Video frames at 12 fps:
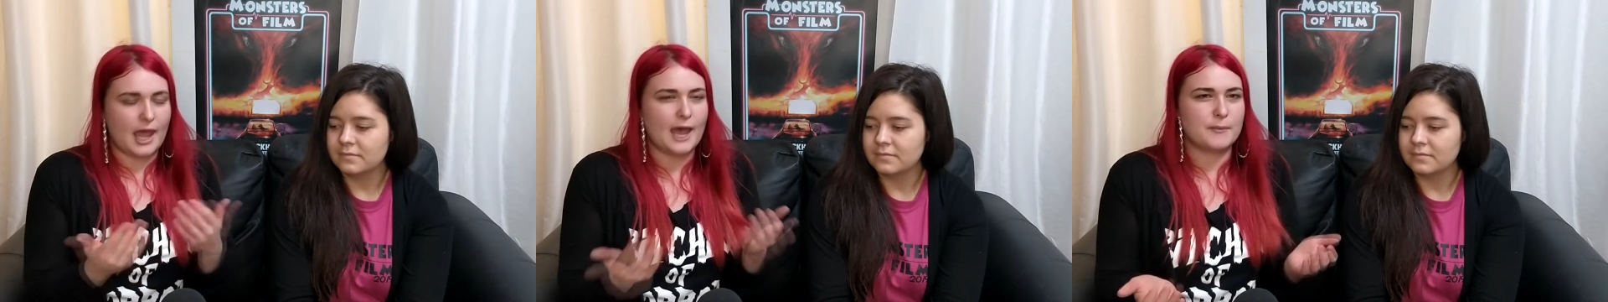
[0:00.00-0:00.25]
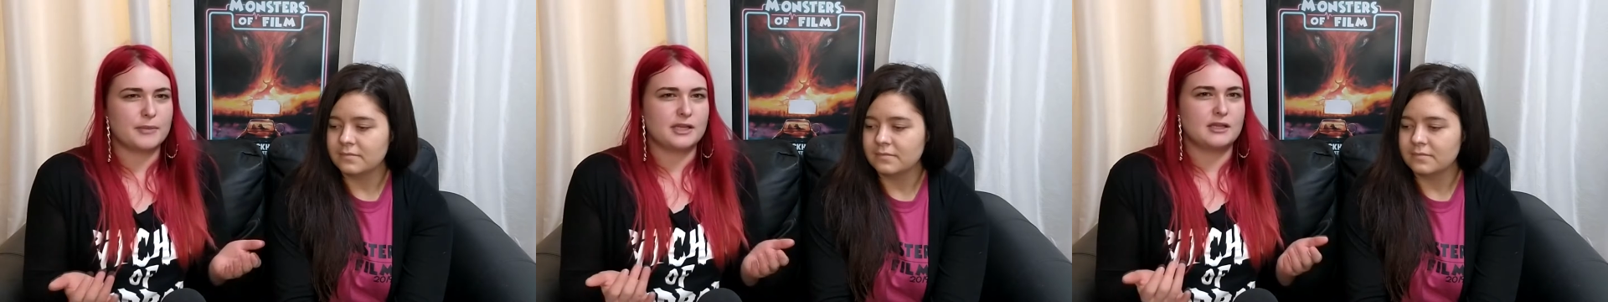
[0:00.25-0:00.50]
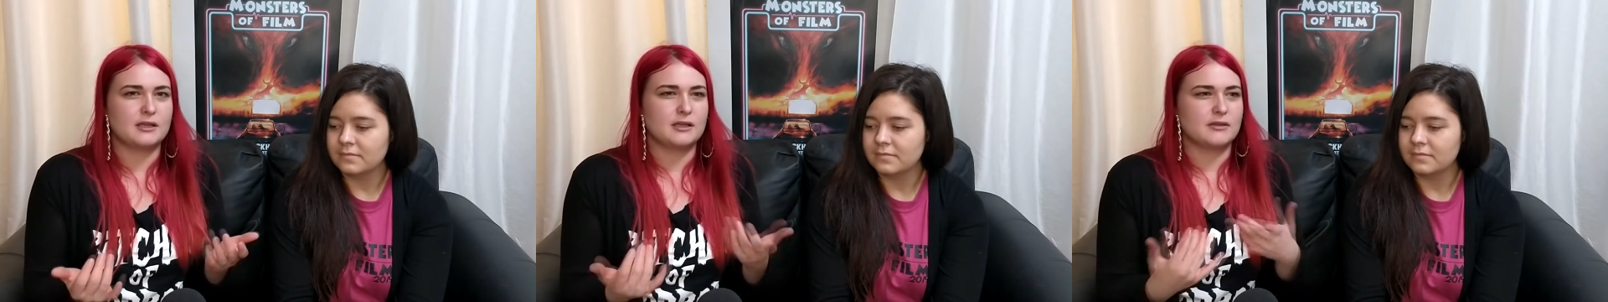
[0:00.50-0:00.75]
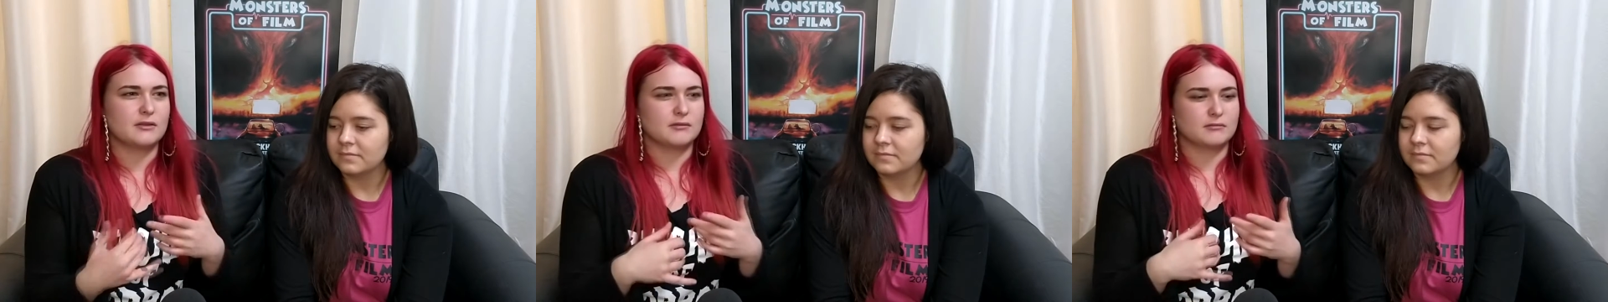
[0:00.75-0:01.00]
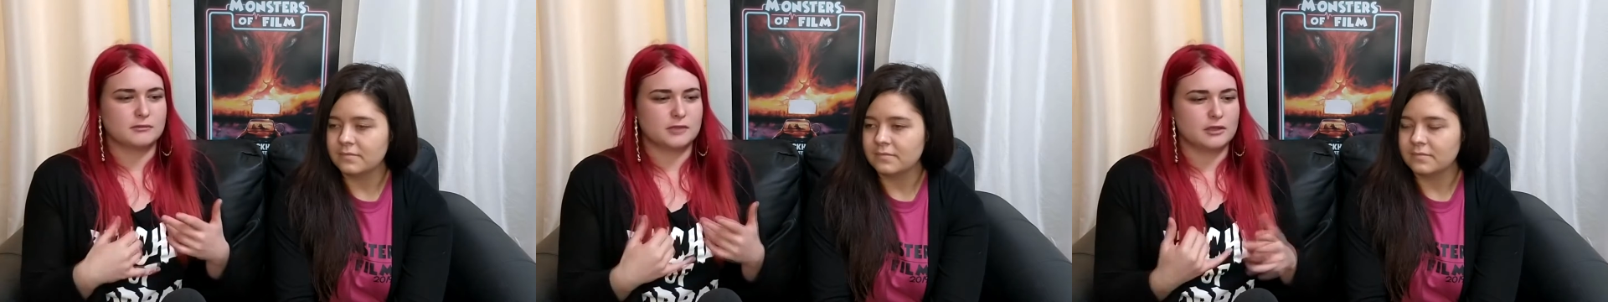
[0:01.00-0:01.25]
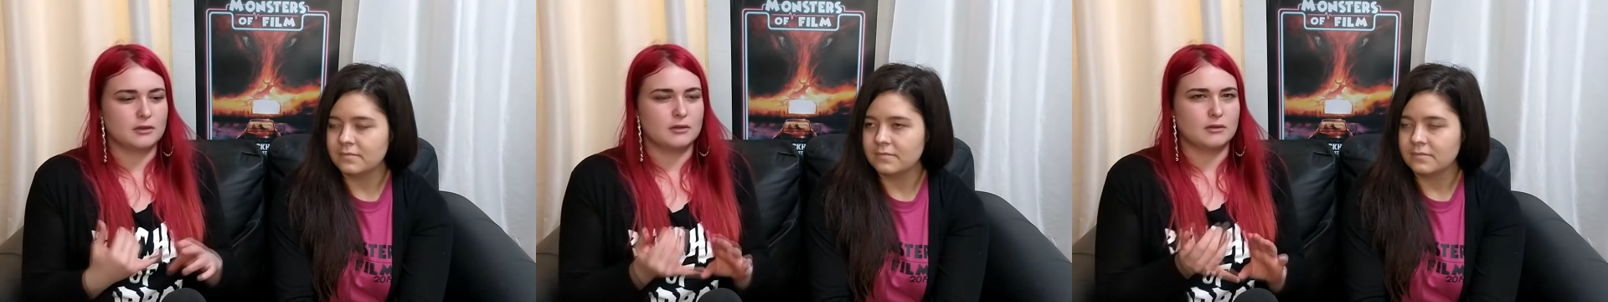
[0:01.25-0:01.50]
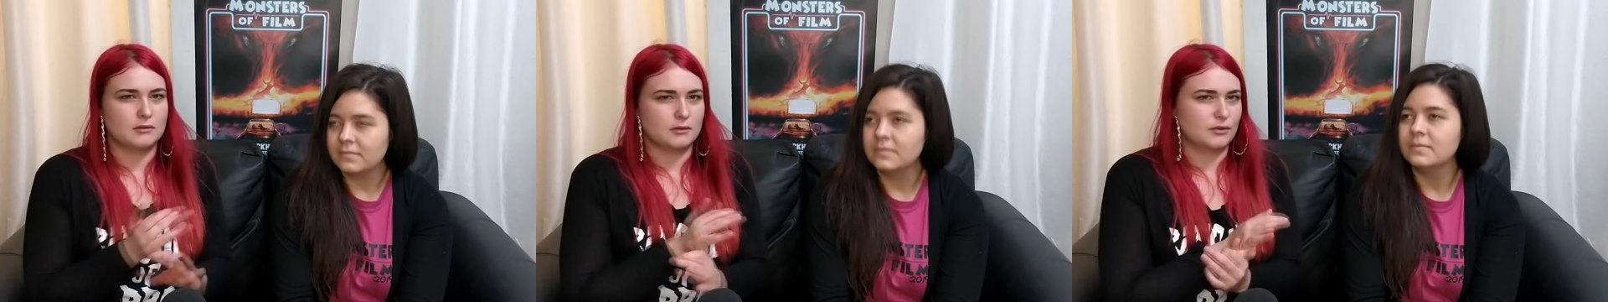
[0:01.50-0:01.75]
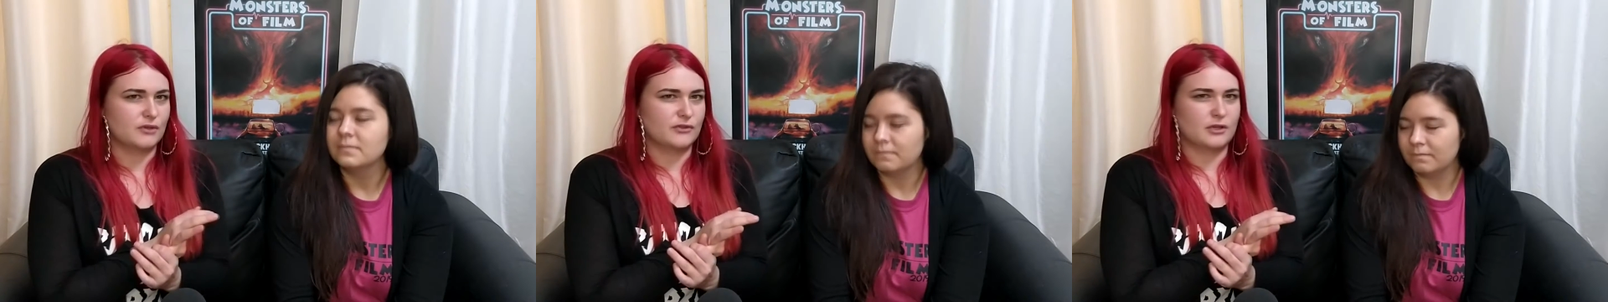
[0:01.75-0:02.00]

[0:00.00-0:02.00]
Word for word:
Speaker 1: happening and the Lord of mm.